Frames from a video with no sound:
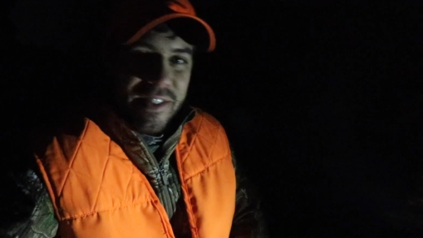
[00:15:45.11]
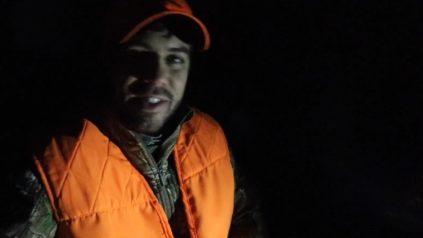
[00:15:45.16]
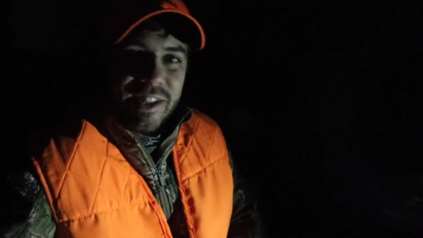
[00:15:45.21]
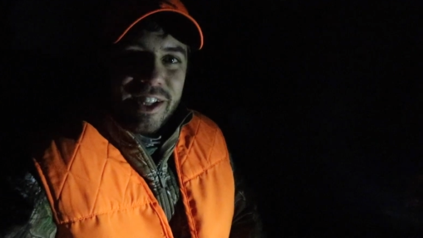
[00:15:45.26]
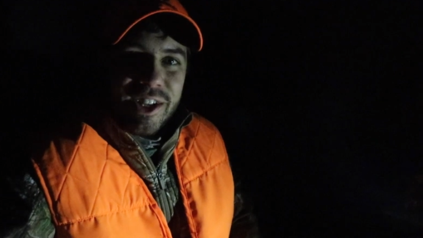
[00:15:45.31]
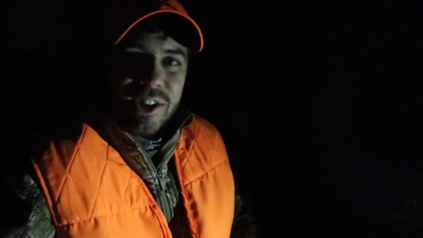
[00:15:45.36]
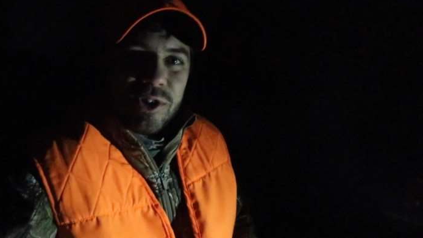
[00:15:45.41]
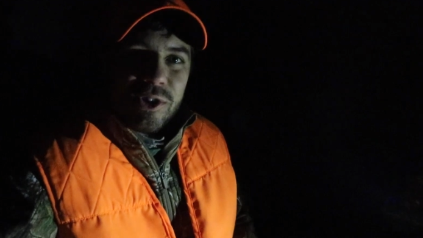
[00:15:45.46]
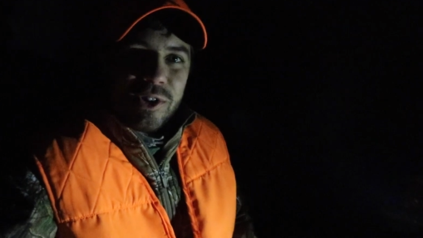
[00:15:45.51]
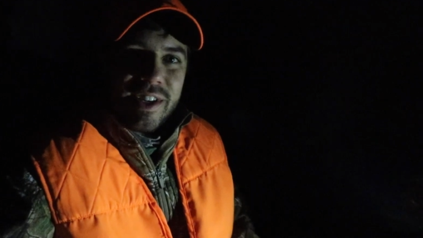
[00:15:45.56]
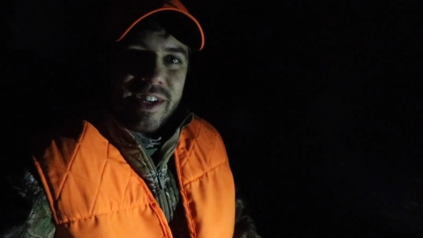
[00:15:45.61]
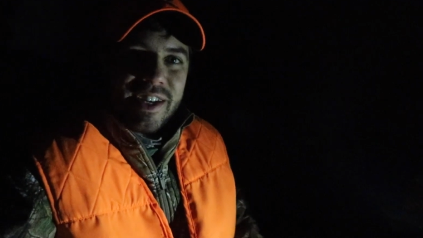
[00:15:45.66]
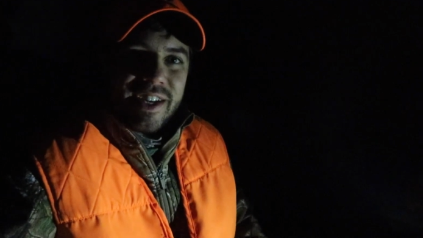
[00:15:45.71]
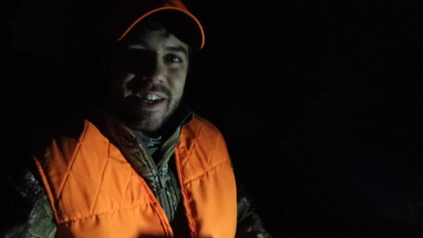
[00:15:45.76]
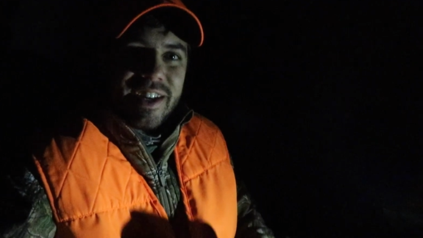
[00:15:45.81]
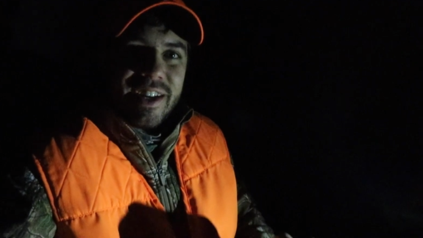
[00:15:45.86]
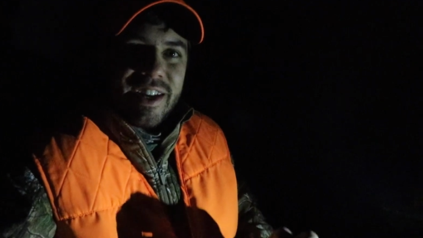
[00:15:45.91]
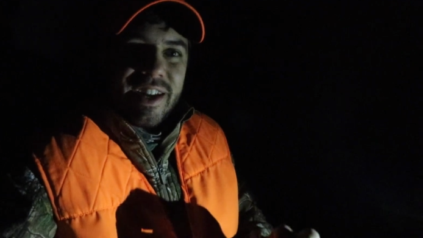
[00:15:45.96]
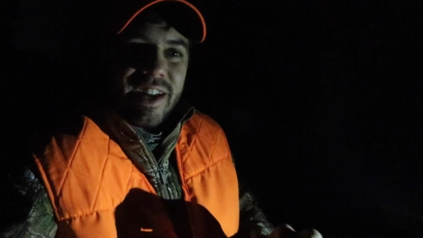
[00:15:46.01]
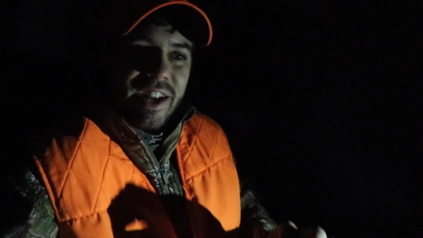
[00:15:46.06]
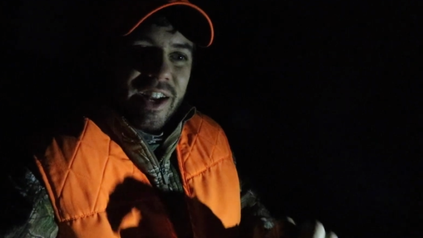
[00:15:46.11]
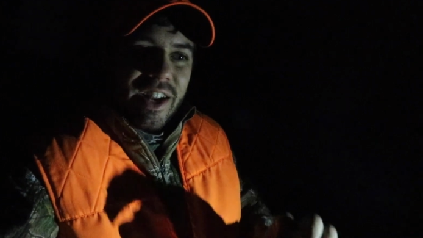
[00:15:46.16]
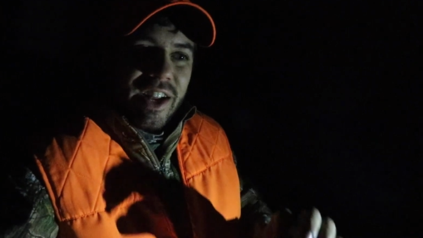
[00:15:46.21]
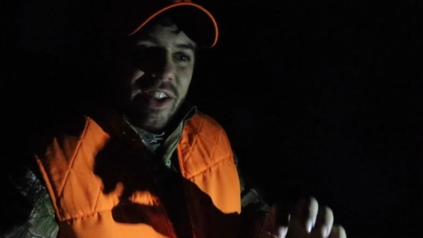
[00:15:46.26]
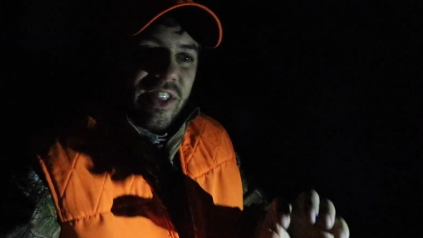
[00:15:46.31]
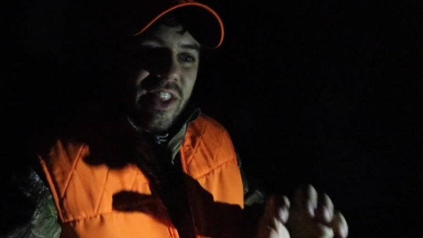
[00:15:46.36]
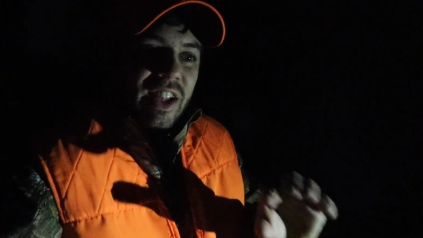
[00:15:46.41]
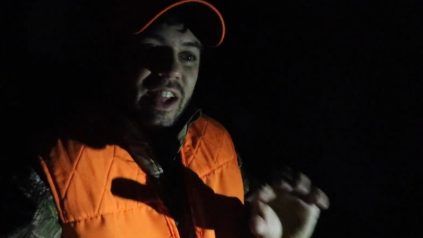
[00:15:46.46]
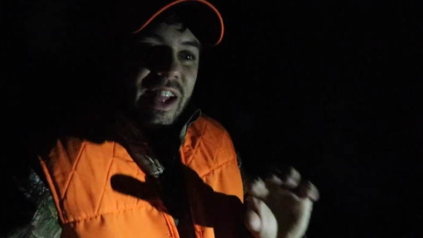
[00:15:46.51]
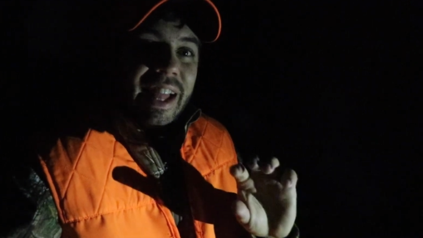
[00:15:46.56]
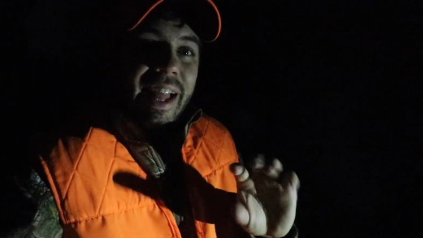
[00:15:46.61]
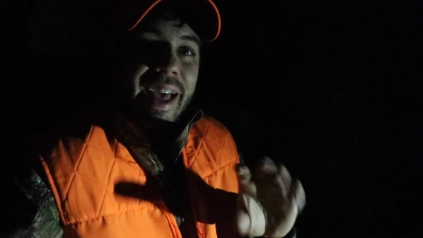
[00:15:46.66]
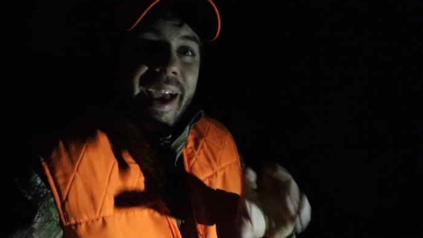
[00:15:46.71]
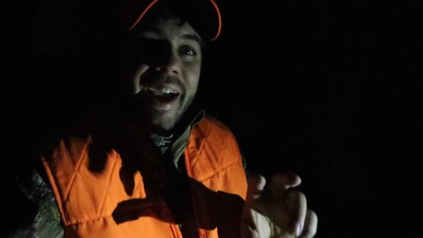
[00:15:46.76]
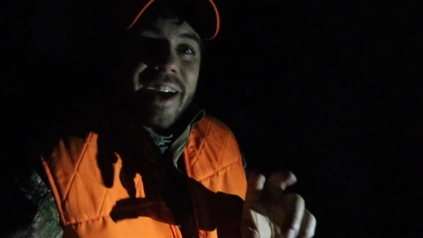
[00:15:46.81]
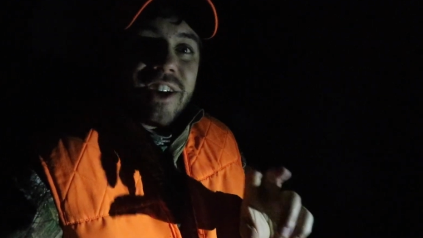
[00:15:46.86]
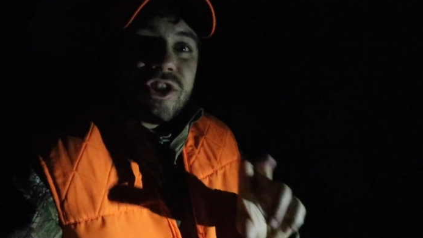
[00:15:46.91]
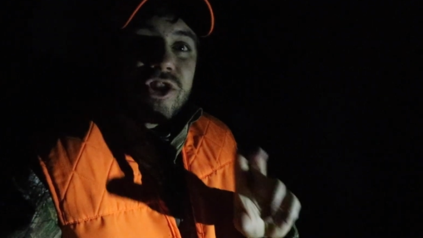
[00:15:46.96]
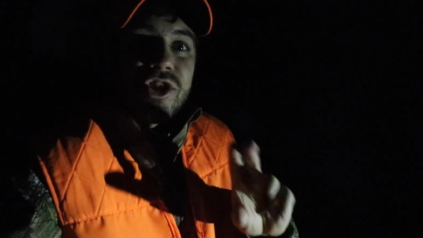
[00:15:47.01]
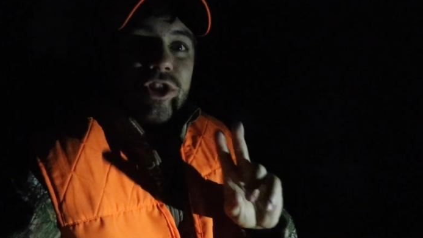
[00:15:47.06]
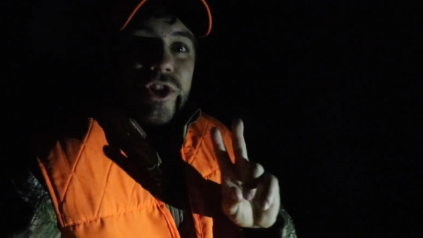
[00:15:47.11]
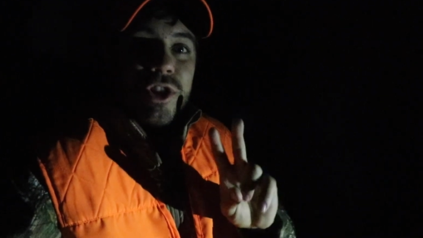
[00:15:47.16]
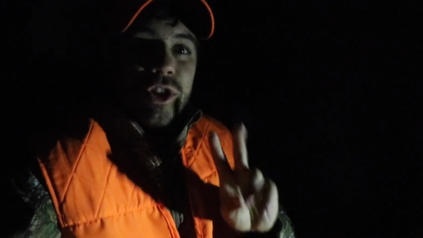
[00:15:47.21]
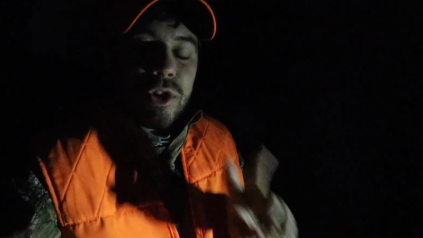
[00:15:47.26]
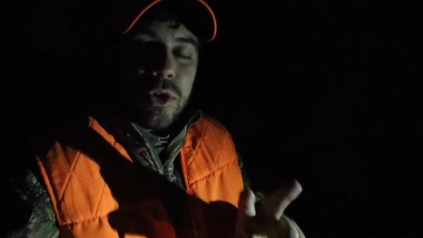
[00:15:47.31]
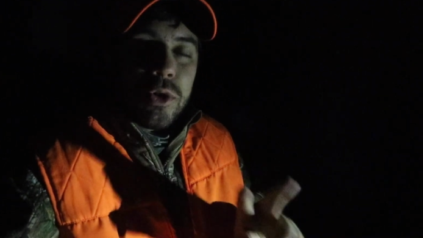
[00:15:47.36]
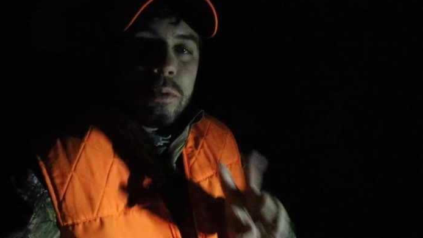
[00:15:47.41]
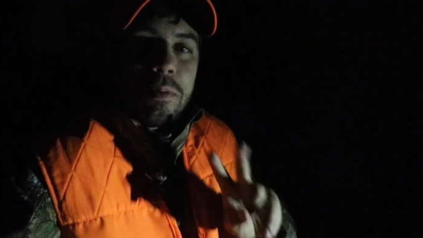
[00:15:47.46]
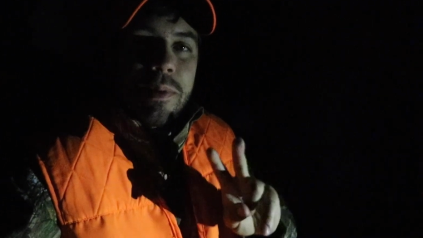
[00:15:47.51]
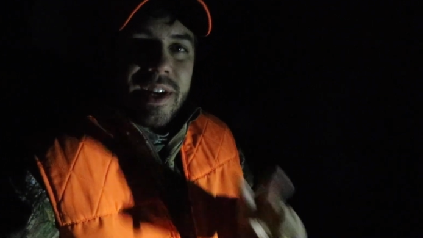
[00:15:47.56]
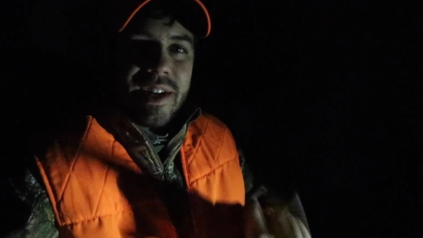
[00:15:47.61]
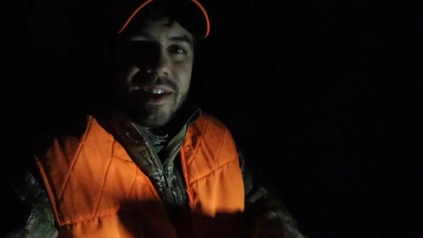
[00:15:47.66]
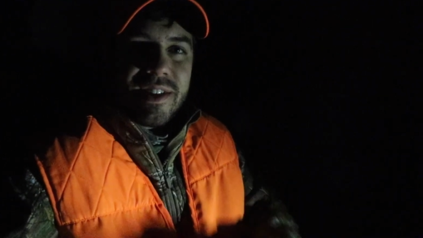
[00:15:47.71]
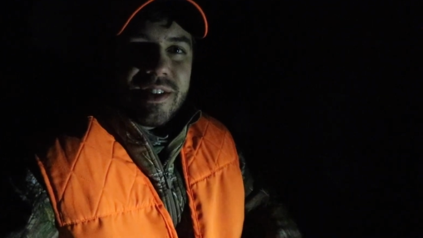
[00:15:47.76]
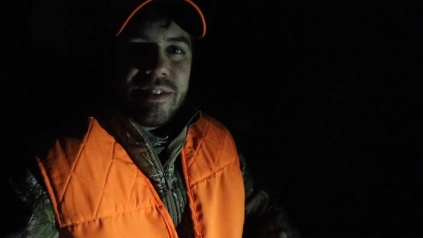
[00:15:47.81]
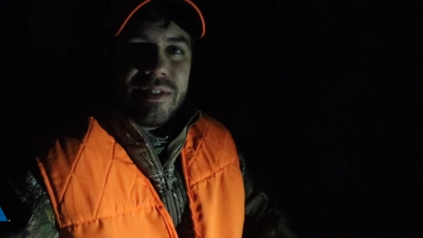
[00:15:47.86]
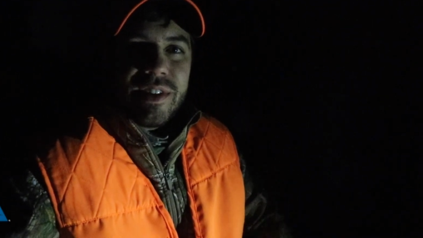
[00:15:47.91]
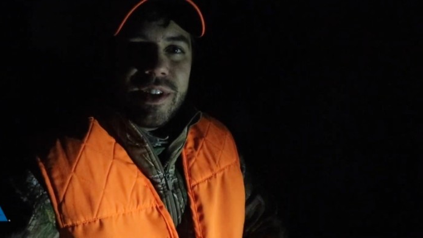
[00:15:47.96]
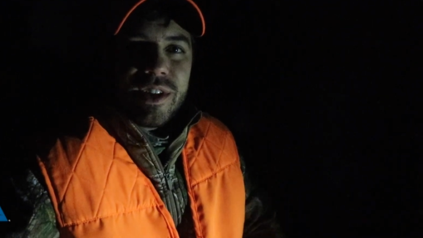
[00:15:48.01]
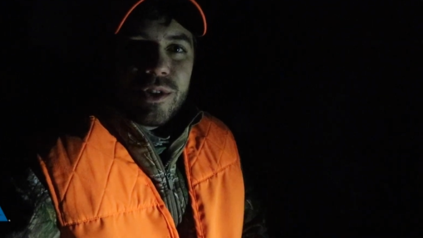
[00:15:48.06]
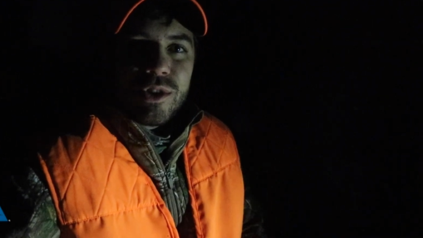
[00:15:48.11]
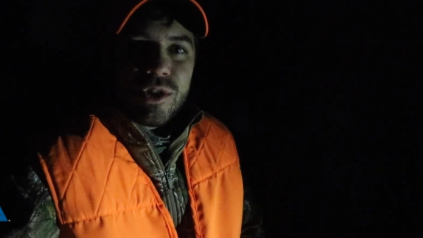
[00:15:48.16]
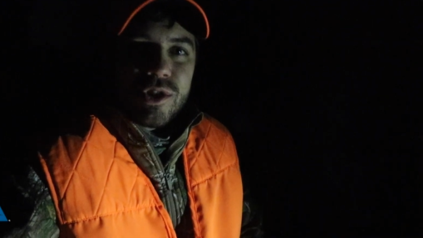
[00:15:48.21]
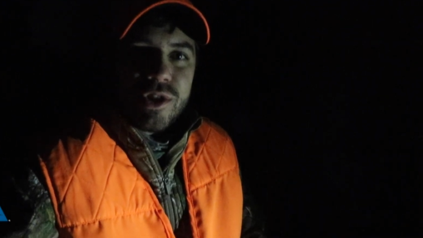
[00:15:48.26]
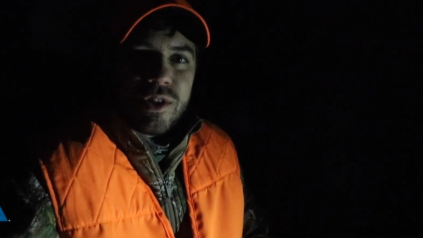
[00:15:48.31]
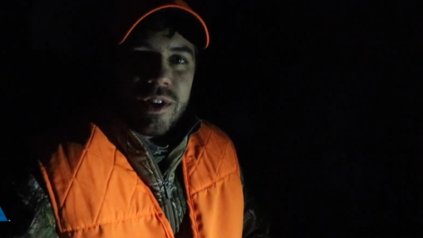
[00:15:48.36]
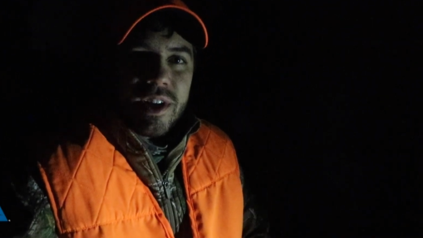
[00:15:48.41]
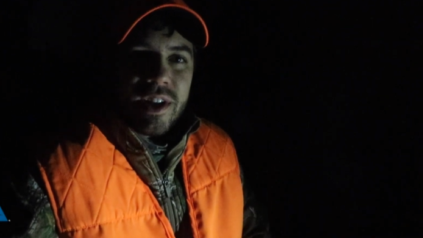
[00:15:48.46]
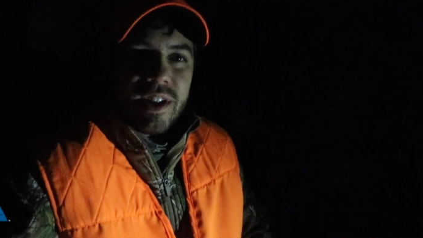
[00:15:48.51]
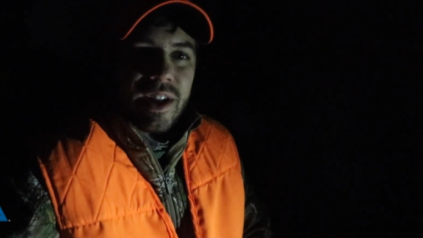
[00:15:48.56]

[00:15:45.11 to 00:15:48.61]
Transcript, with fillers: Literally, the last two minutes of legal shooting